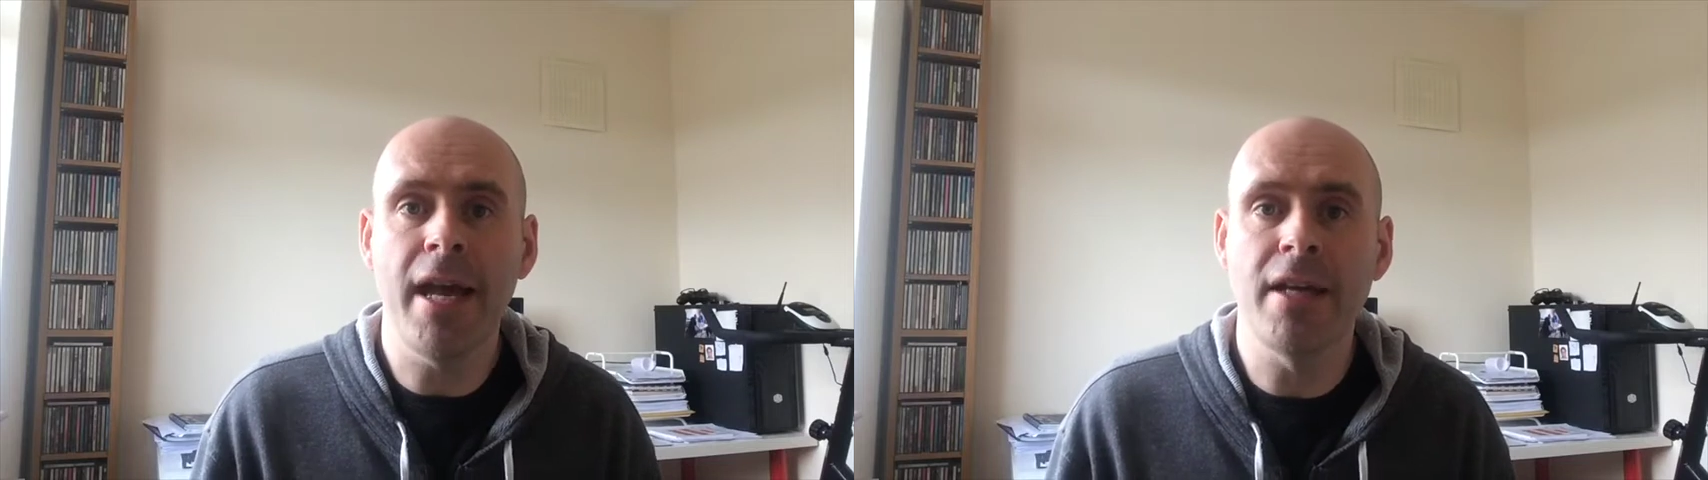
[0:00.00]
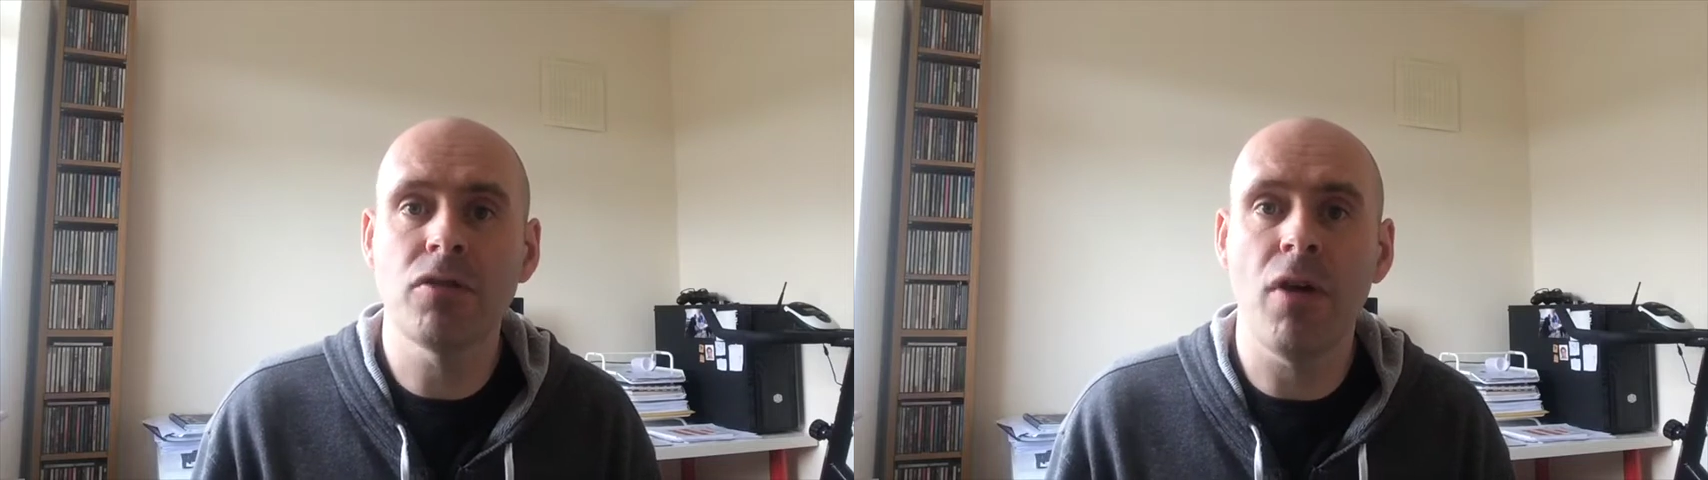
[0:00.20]

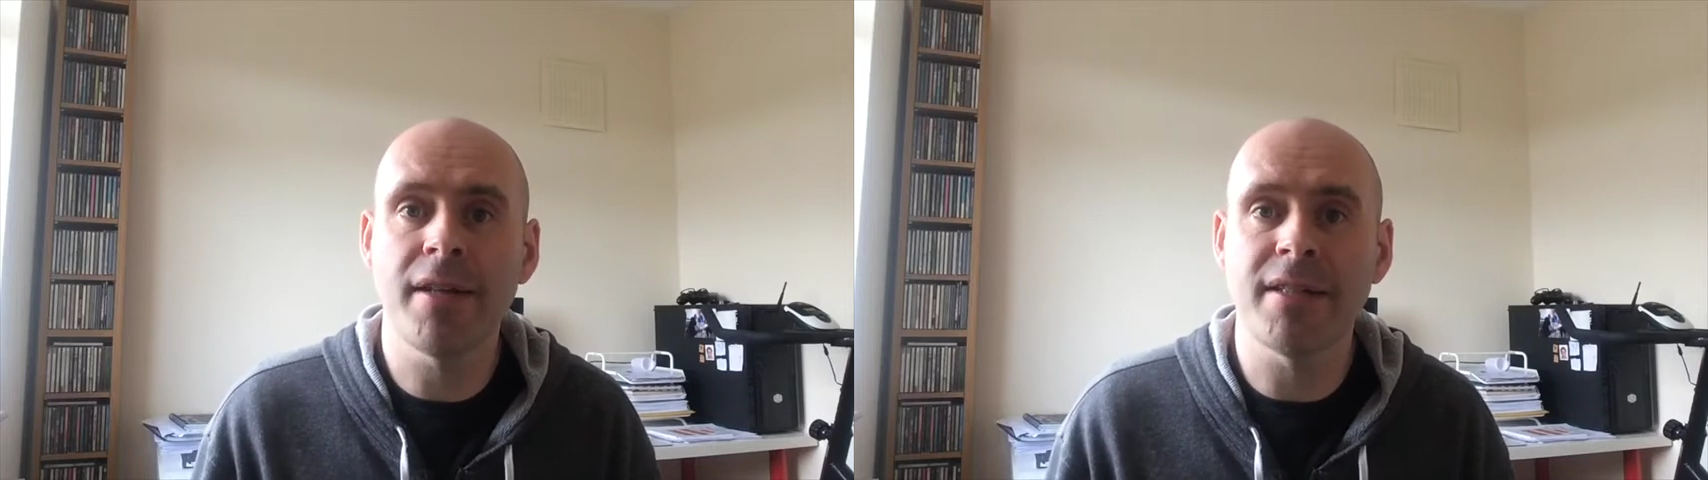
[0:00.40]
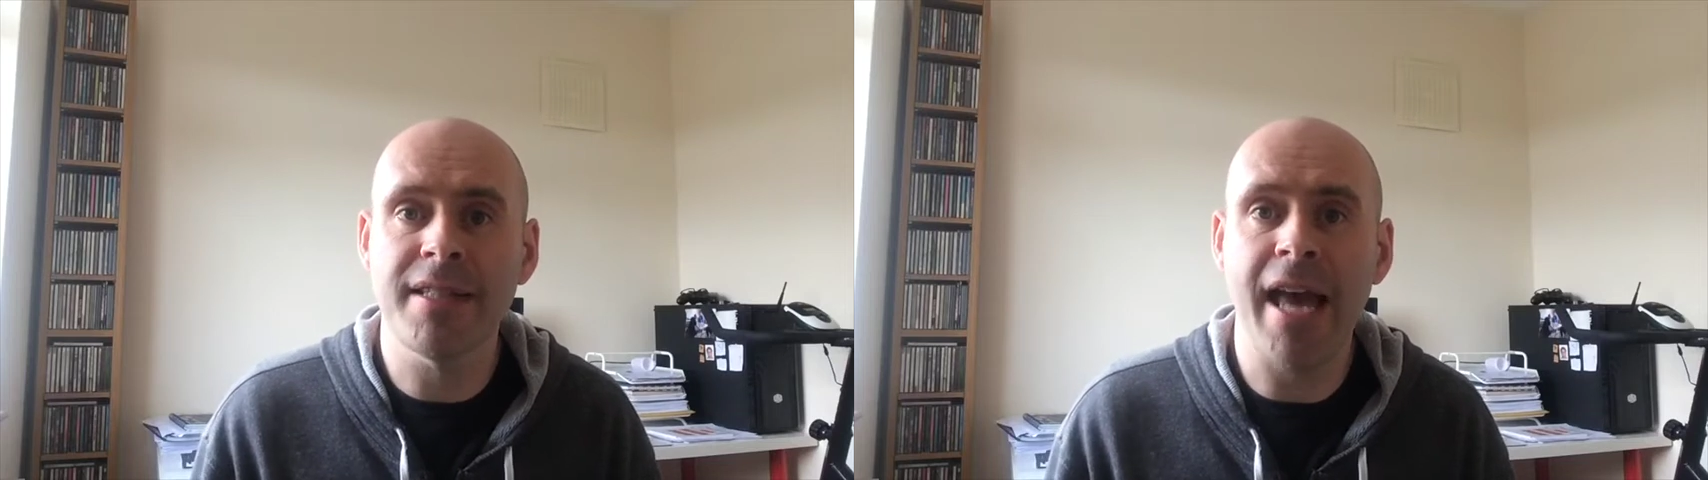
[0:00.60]
is
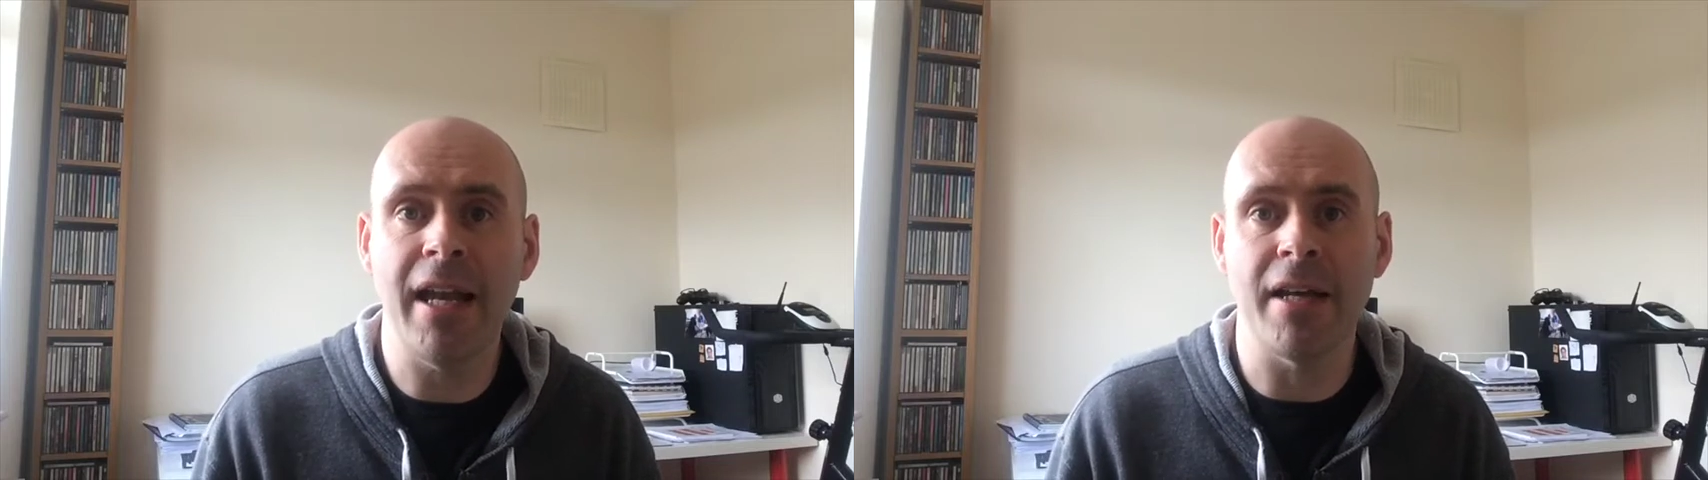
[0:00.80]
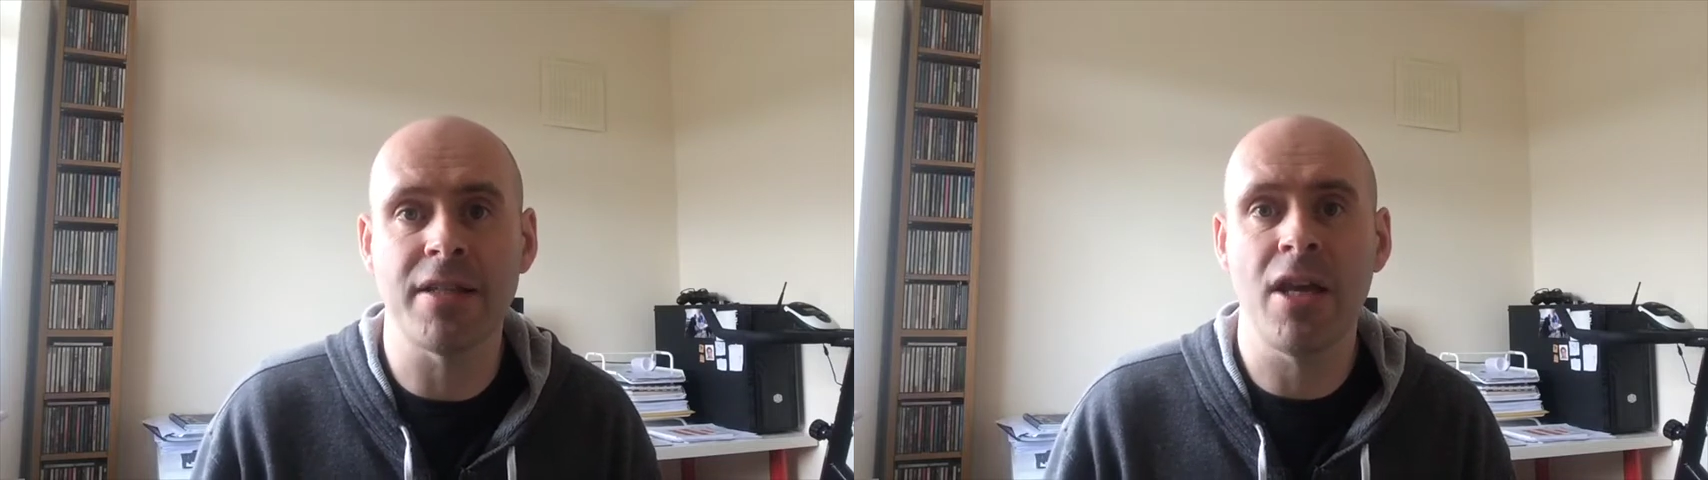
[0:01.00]
trying to
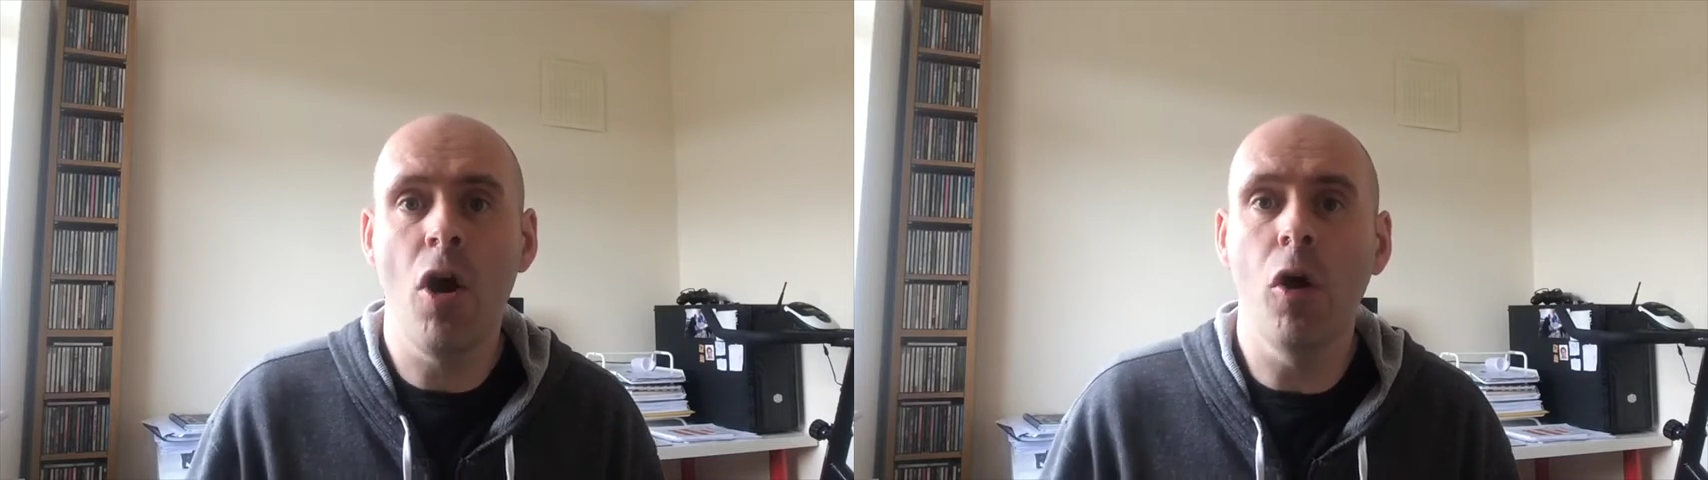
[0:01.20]
tell us.